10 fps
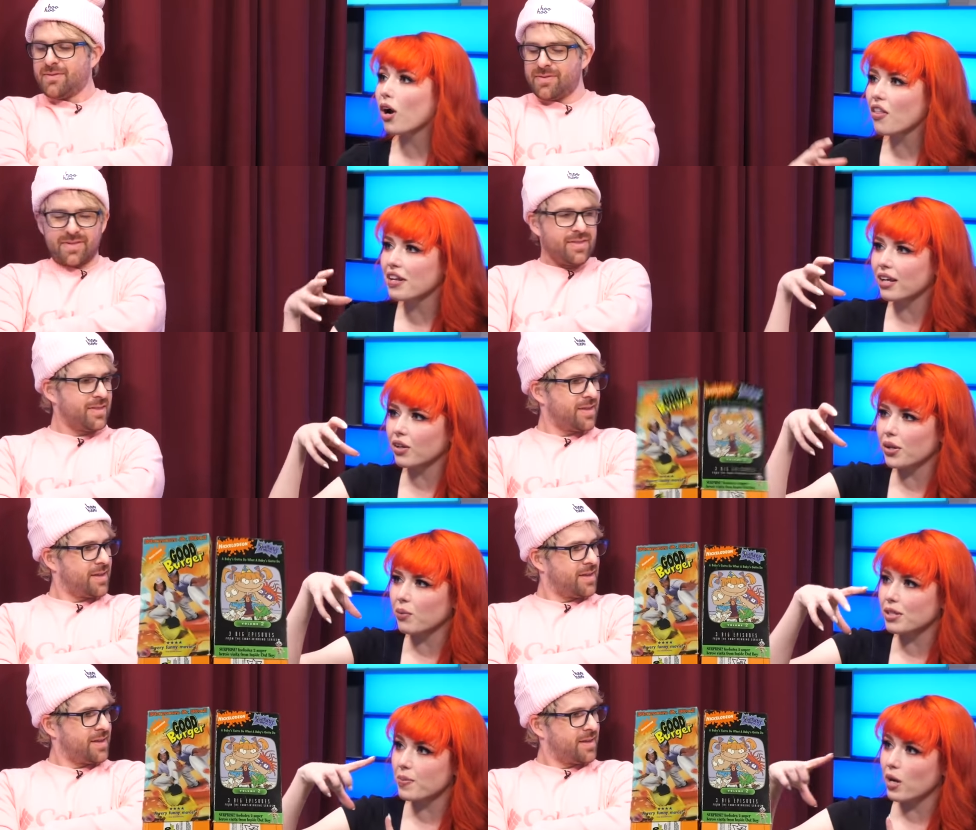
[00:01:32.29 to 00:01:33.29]
Speaker 1: good.
Speaker 2: Or all the Nickelodeon oh,
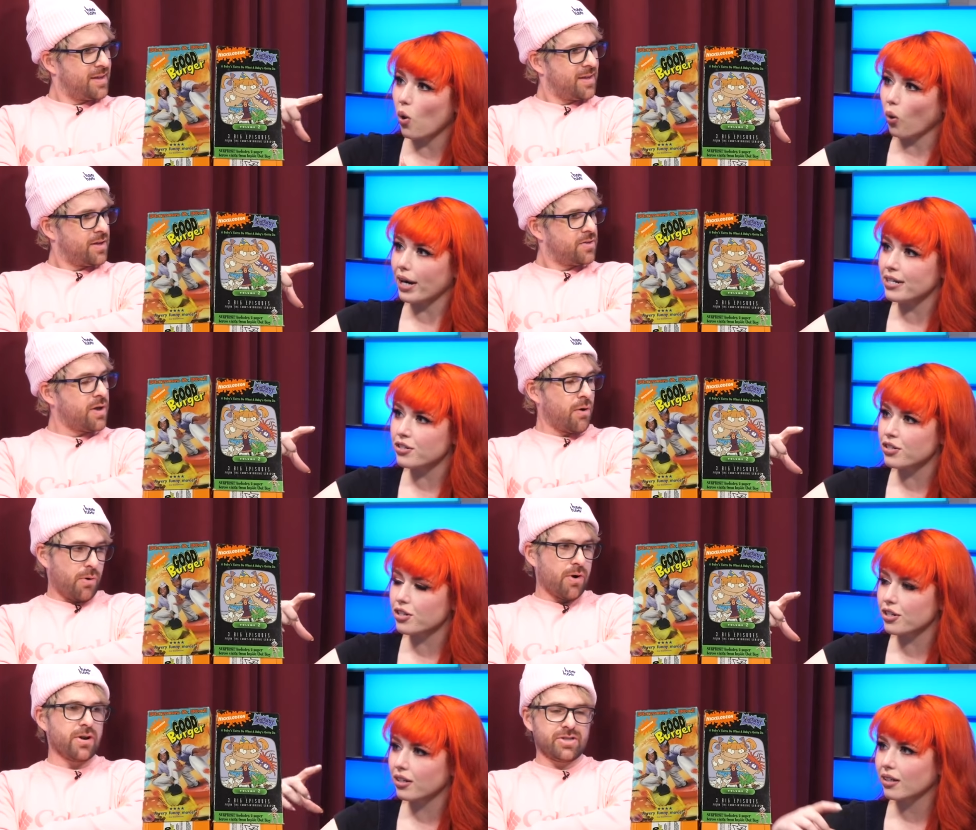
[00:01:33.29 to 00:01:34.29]
ones being orange. They're
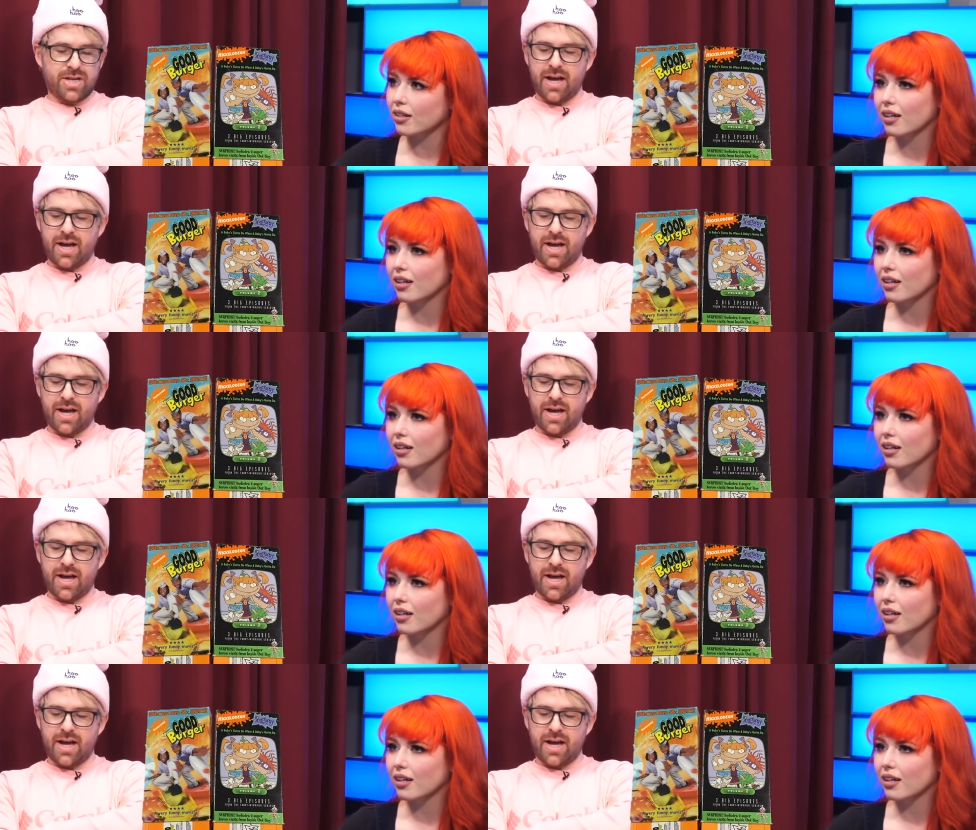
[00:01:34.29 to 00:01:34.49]
Speaker 1: orange,